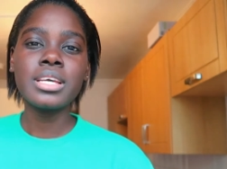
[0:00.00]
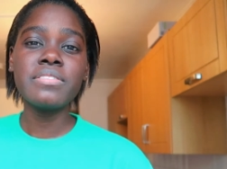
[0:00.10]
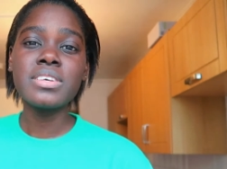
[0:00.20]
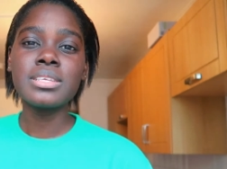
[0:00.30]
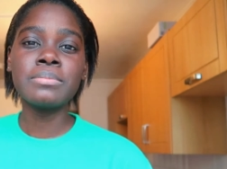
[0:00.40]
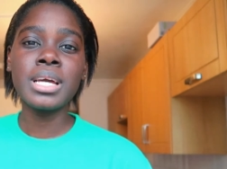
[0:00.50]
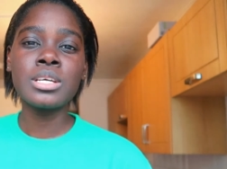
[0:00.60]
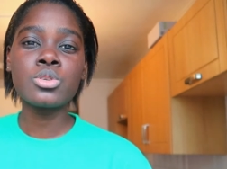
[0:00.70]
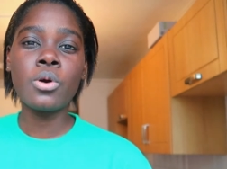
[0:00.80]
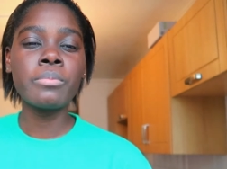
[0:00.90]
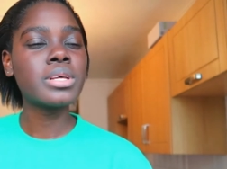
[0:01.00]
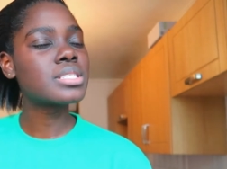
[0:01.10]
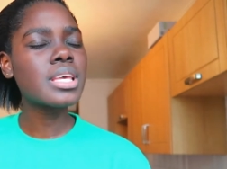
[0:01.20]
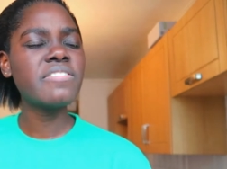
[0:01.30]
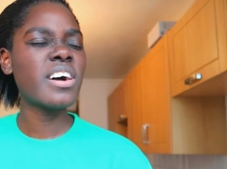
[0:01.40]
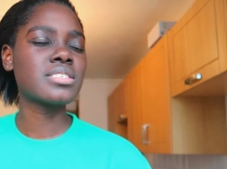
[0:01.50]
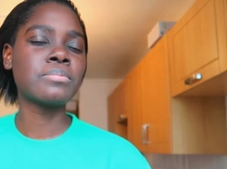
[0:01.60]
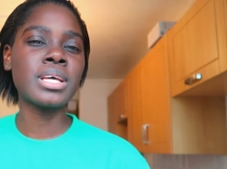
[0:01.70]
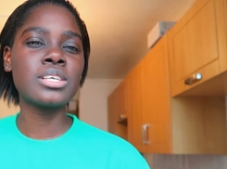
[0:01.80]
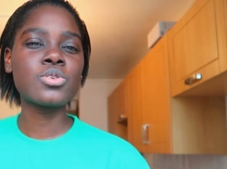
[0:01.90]
give her some nice comments, give her
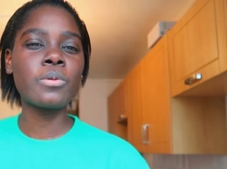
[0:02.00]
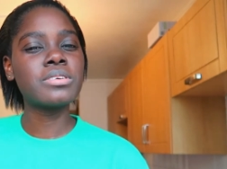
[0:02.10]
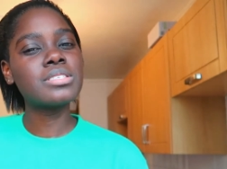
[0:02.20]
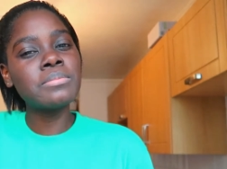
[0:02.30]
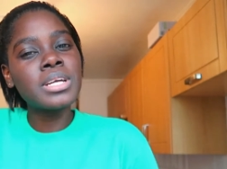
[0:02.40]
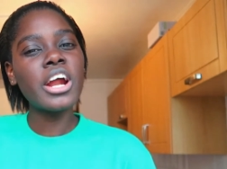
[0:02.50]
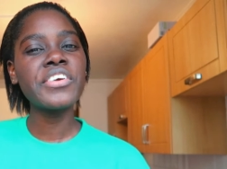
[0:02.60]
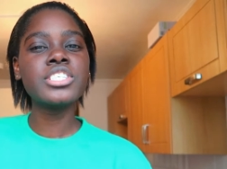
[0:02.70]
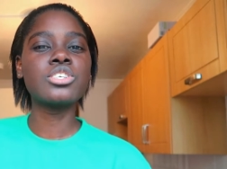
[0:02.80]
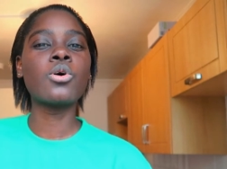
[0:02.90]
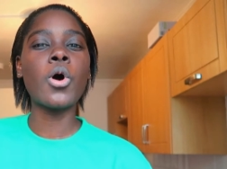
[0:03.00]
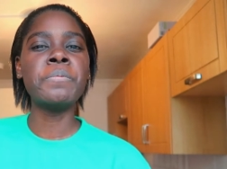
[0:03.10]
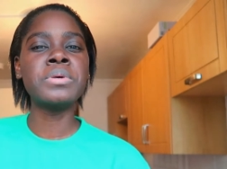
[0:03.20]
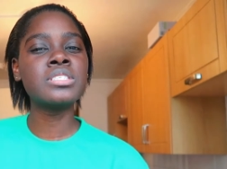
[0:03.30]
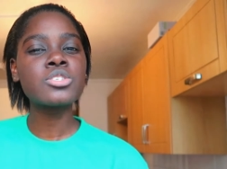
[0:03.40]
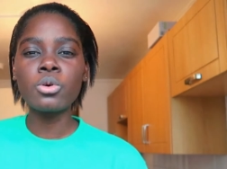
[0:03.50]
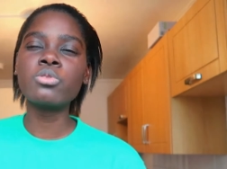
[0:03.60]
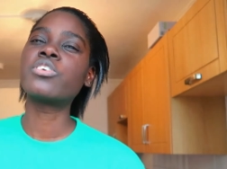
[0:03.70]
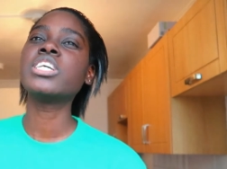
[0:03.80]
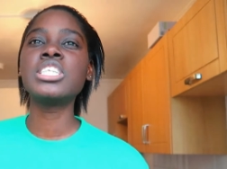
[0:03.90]
some nice comments, some encouraging comments,
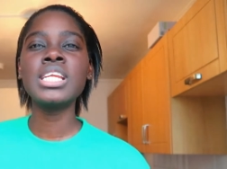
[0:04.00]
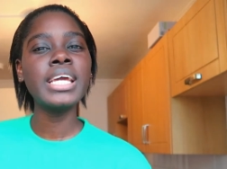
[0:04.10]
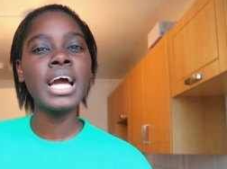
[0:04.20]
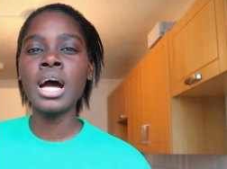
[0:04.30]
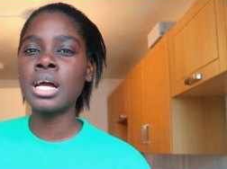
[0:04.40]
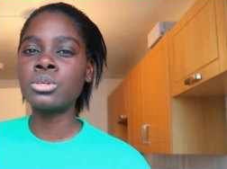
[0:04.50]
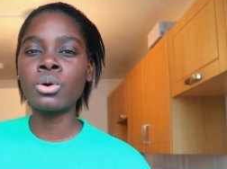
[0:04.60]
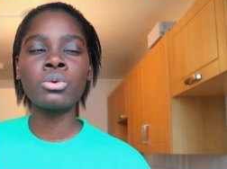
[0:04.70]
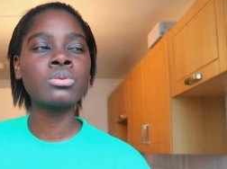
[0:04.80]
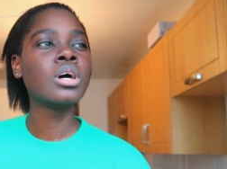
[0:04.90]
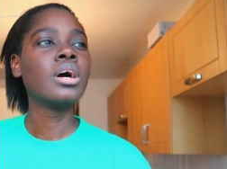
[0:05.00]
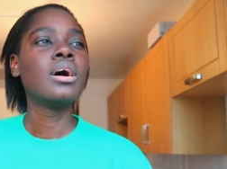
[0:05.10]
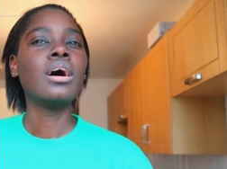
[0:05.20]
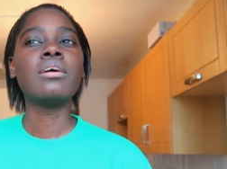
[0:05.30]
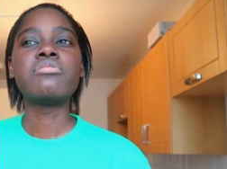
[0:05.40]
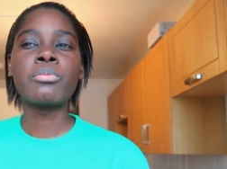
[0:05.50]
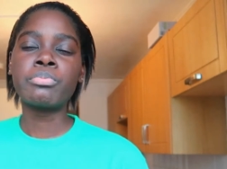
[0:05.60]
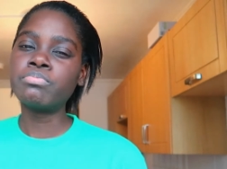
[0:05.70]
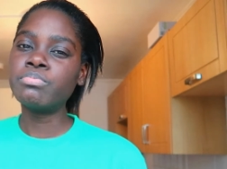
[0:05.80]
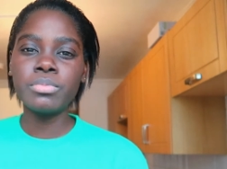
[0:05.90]
congratulate her and all uh,
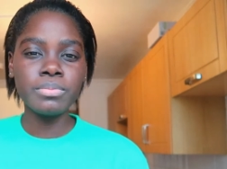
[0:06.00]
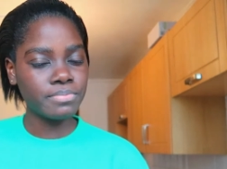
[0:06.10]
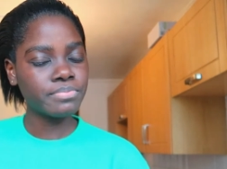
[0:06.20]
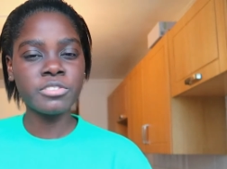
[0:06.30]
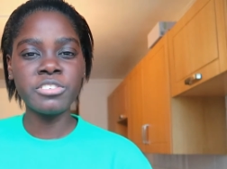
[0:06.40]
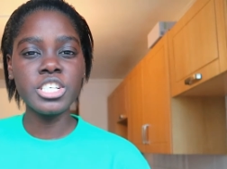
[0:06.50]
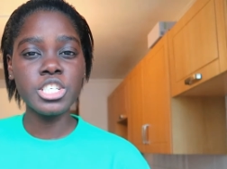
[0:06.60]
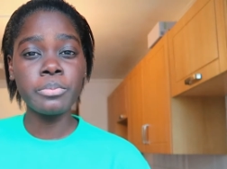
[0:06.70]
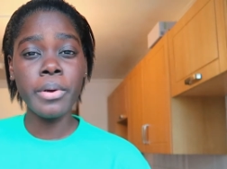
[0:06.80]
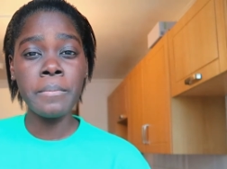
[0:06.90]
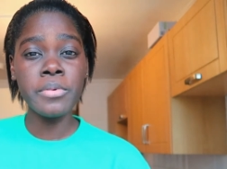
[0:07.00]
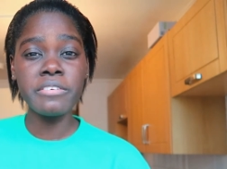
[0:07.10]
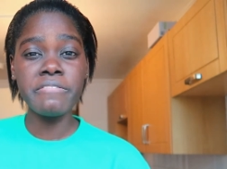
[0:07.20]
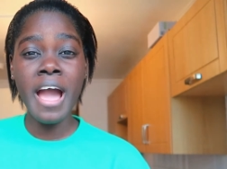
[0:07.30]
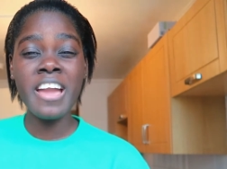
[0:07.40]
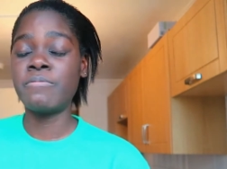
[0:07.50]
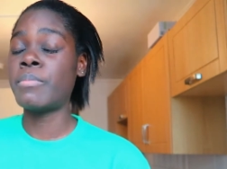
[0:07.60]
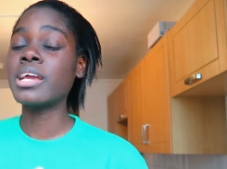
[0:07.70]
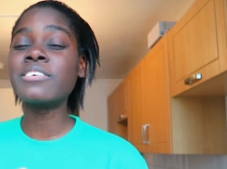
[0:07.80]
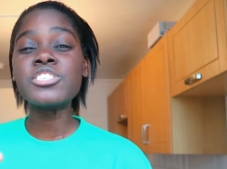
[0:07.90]
for finishing primary five.
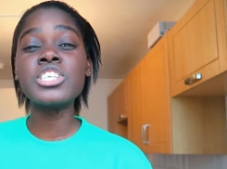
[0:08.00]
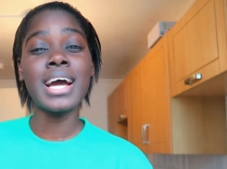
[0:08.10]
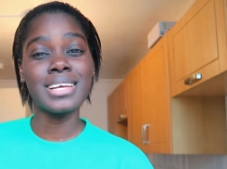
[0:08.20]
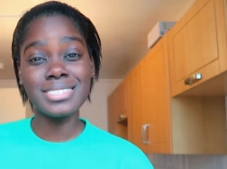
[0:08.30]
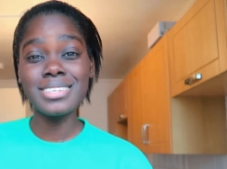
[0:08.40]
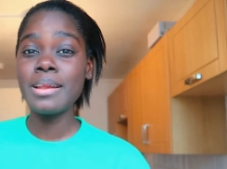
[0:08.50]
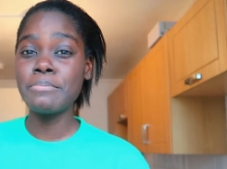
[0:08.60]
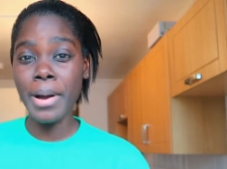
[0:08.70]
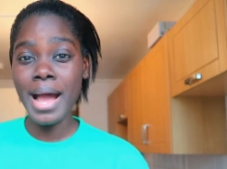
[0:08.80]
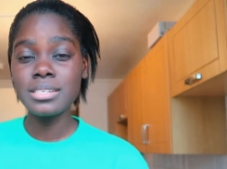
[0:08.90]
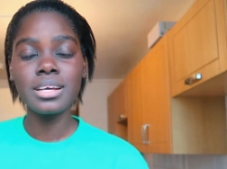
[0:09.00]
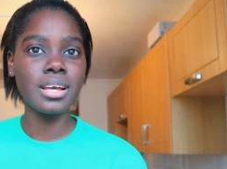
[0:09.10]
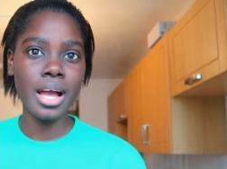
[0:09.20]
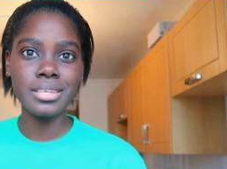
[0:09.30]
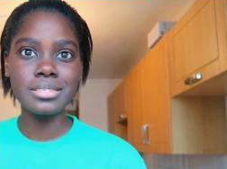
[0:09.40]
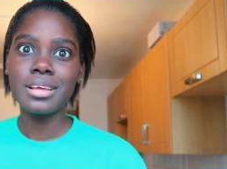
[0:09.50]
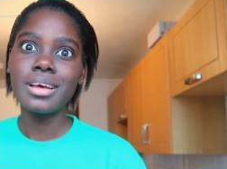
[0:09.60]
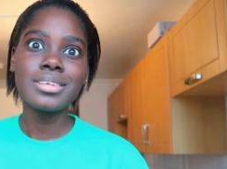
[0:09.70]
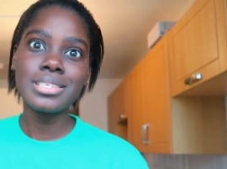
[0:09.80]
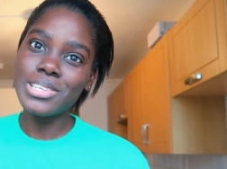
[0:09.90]
But if she has done bad, guys,
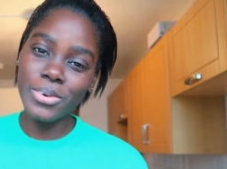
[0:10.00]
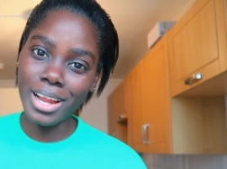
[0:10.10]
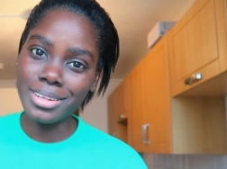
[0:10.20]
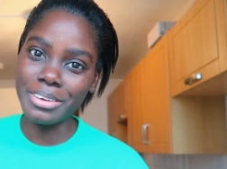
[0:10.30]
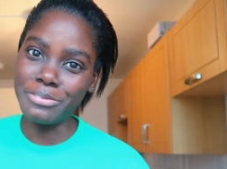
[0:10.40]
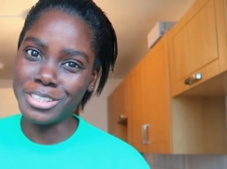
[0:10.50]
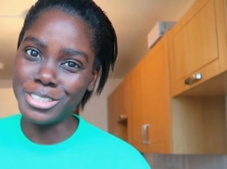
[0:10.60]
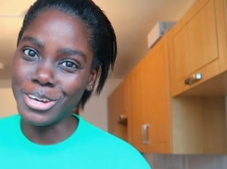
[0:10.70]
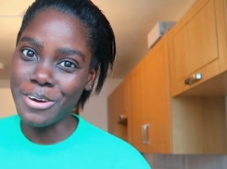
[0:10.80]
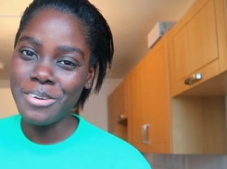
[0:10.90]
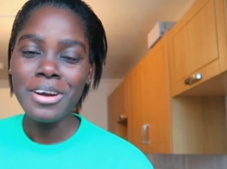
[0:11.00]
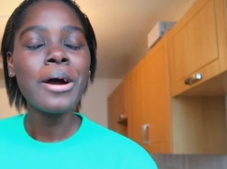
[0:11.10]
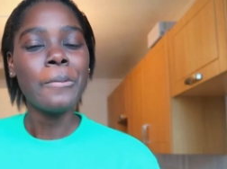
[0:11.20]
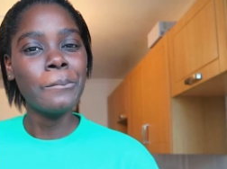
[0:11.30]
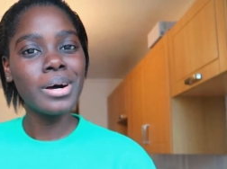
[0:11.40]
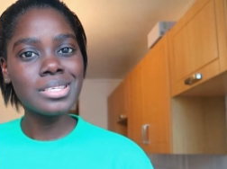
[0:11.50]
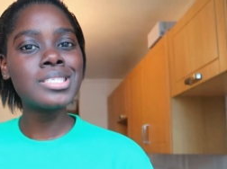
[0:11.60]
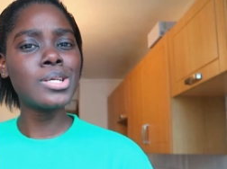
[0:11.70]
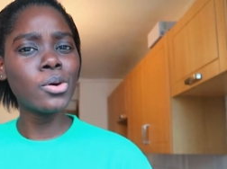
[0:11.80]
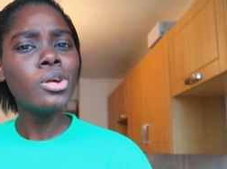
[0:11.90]
still like the video, but
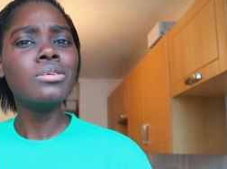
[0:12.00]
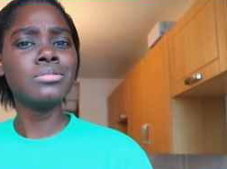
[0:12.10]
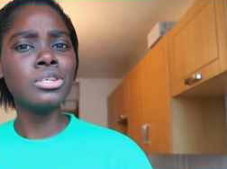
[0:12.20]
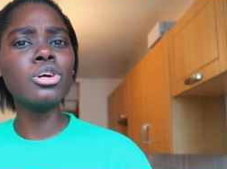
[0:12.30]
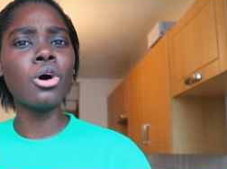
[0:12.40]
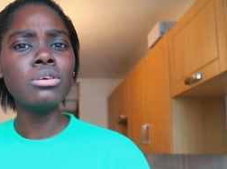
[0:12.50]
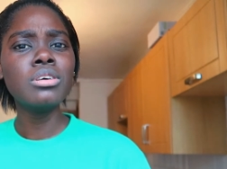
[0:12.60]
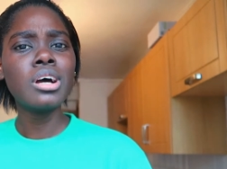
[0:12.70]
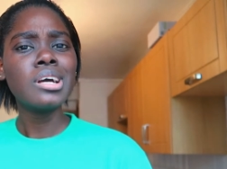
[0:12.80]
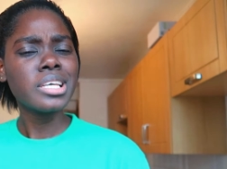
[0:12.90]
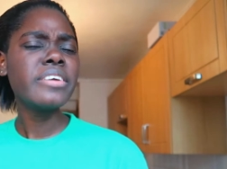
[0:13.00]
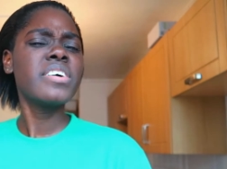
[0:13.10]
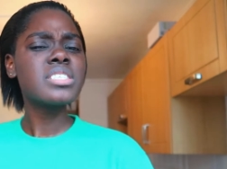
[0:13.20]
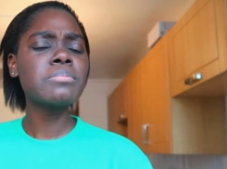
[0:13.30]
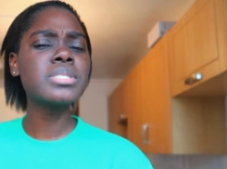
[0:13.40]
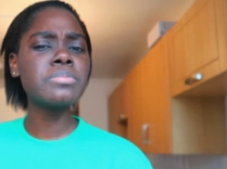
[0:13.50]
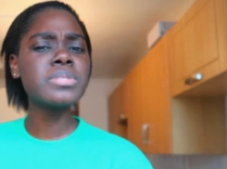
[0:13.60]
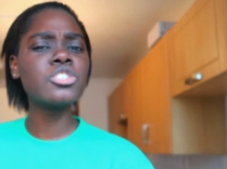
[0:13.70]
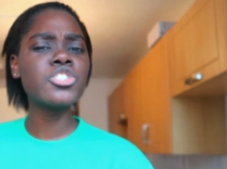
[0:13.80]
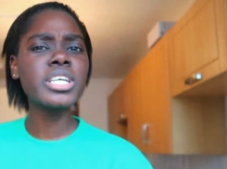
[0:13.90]
still, you know, give her some
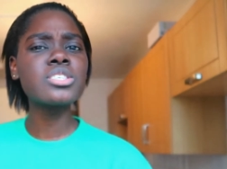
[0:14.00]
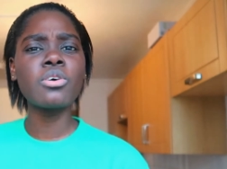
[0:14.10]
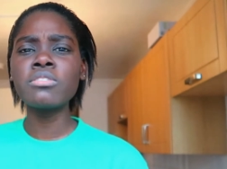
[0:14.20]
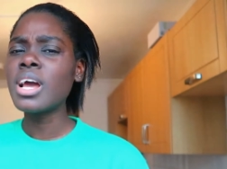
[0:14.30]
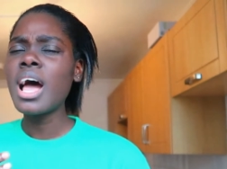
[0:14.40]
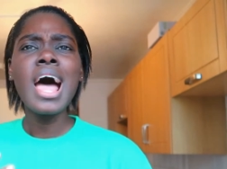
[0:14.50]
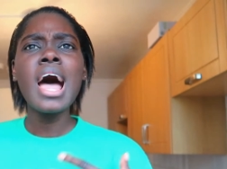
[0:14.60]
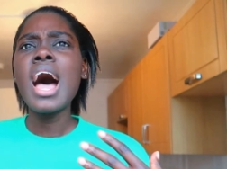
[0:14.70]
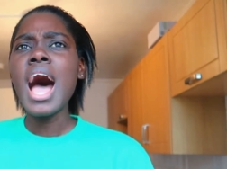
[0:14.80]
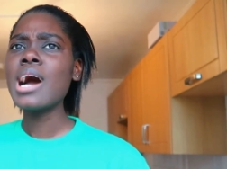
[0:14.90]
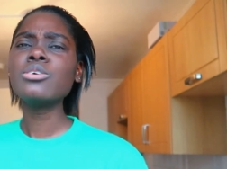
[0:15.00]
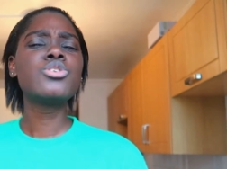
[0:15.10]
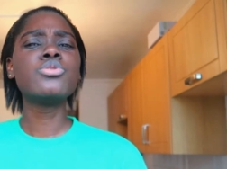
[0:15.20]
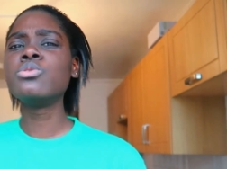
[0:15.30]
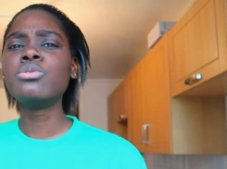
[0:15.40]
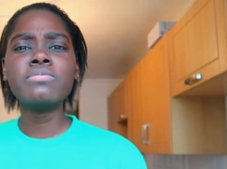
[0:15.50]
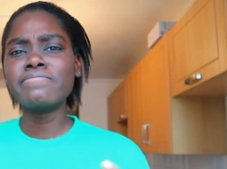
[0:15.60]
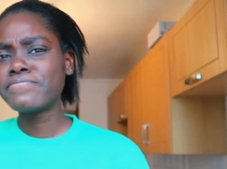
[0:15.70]
tips and tricks on how to